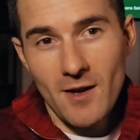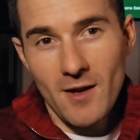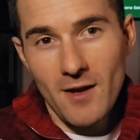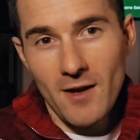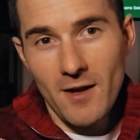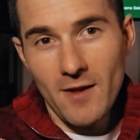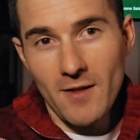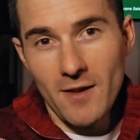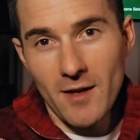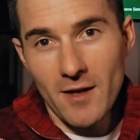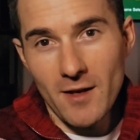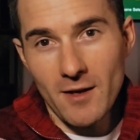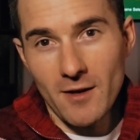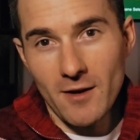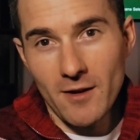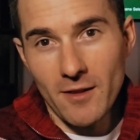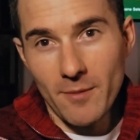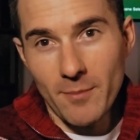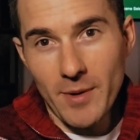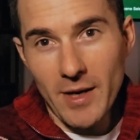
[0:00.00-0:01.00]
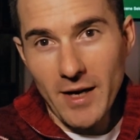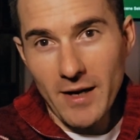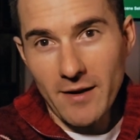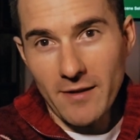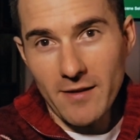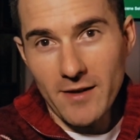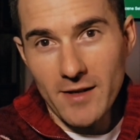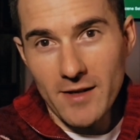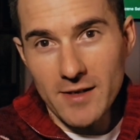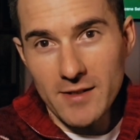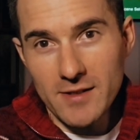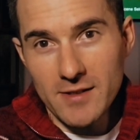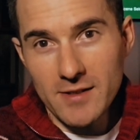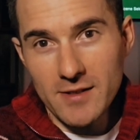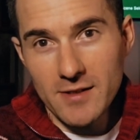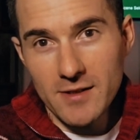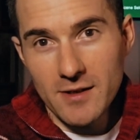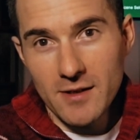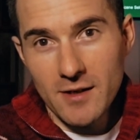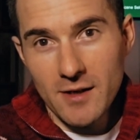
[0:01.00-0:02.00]
And then on the back of this,
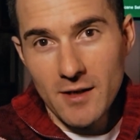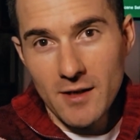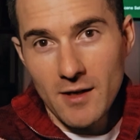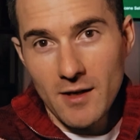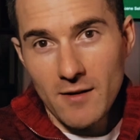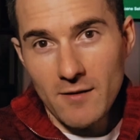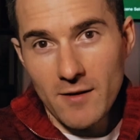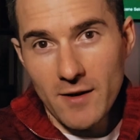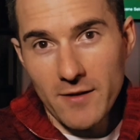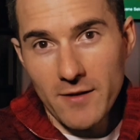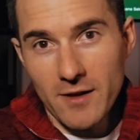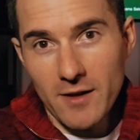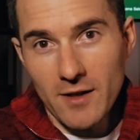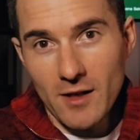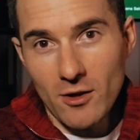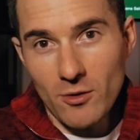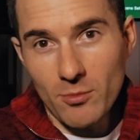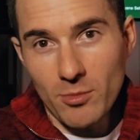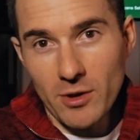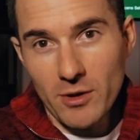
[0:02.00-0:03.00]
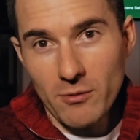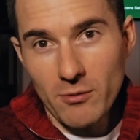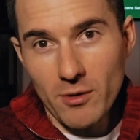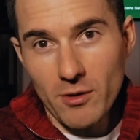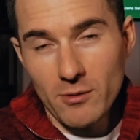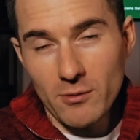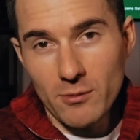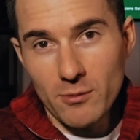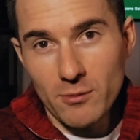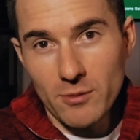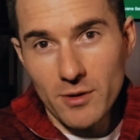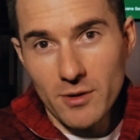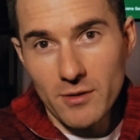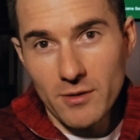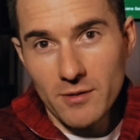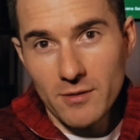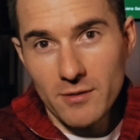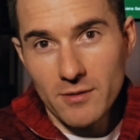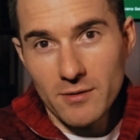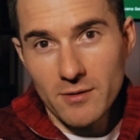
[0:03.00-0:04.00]
You got the yellow brick road
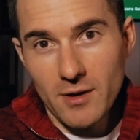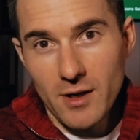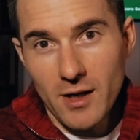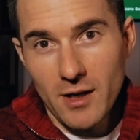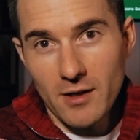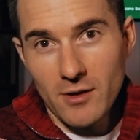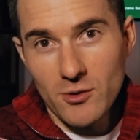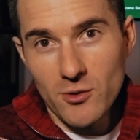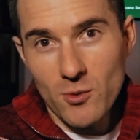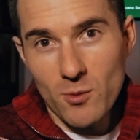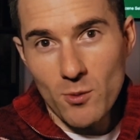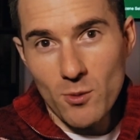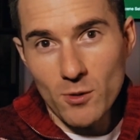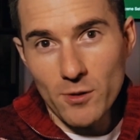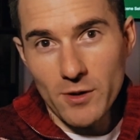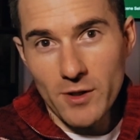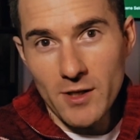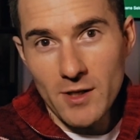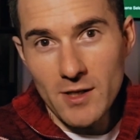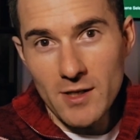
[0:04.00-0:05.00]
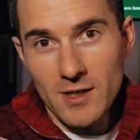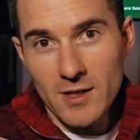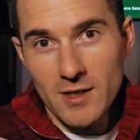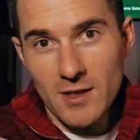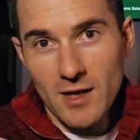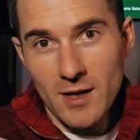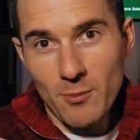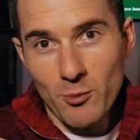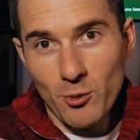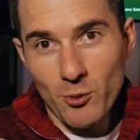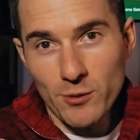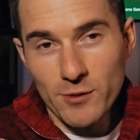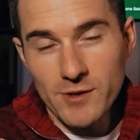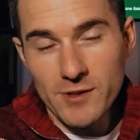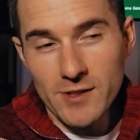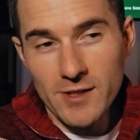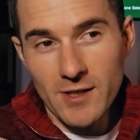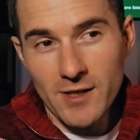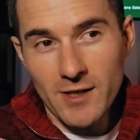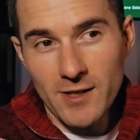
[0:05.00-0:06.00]
headed toward the Emerald
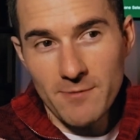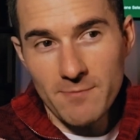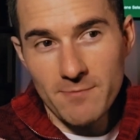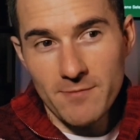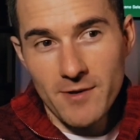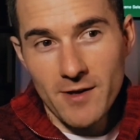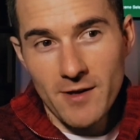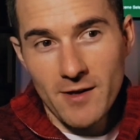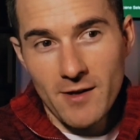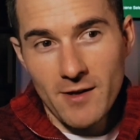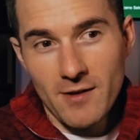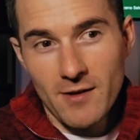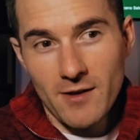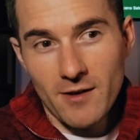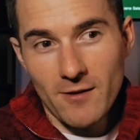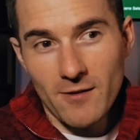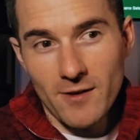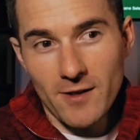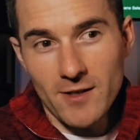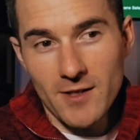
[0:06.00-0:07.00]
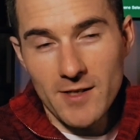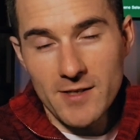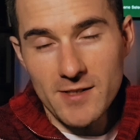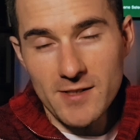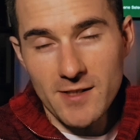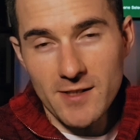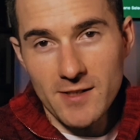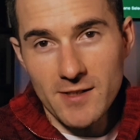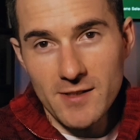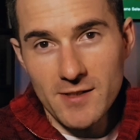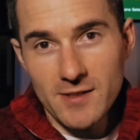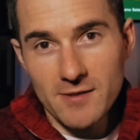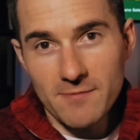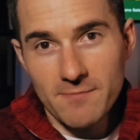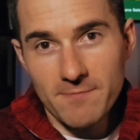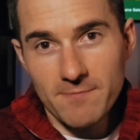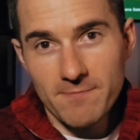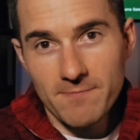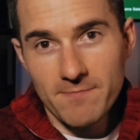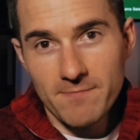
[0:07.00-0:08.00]
City there in the distance.
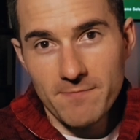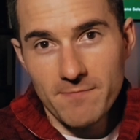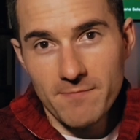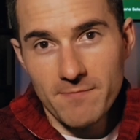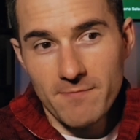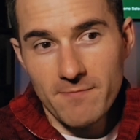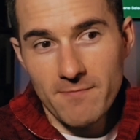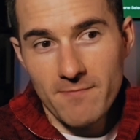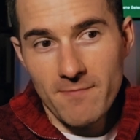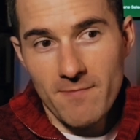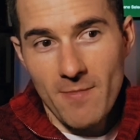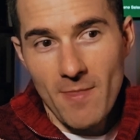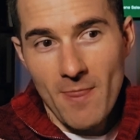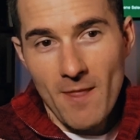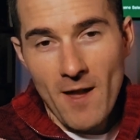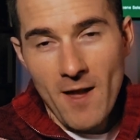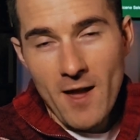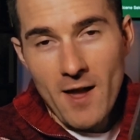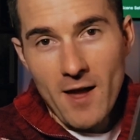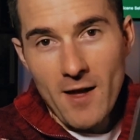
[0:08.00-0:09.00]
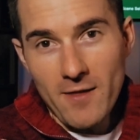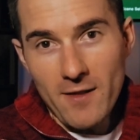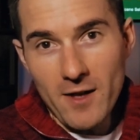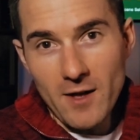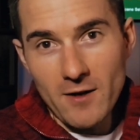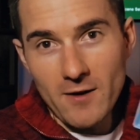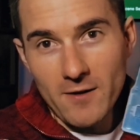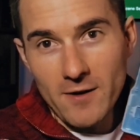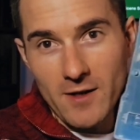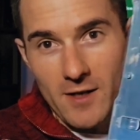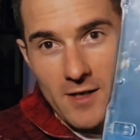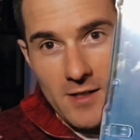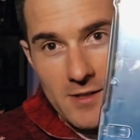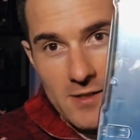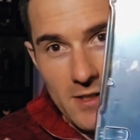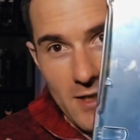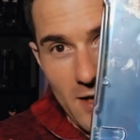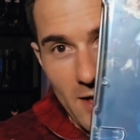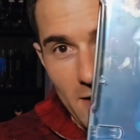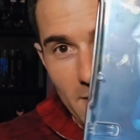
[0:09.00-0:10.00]
And then on the
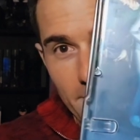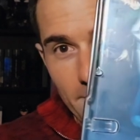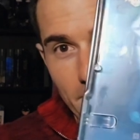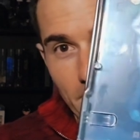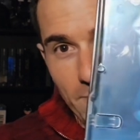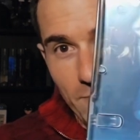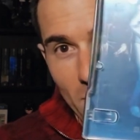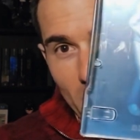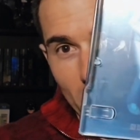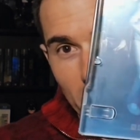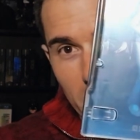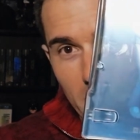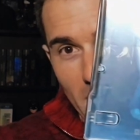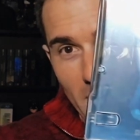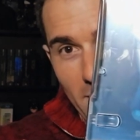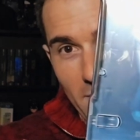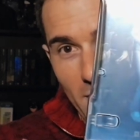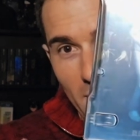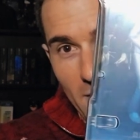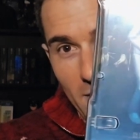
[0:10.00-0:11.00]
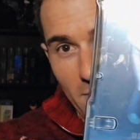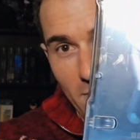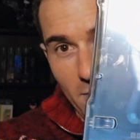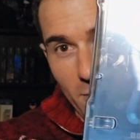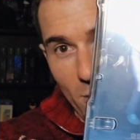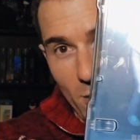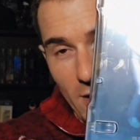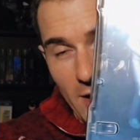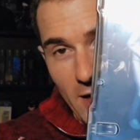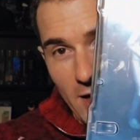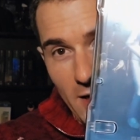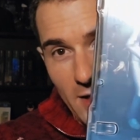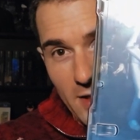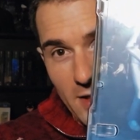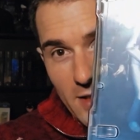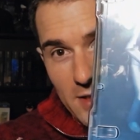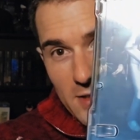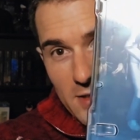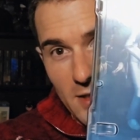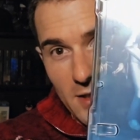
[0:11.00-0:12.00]
inside, which I have the 4K disc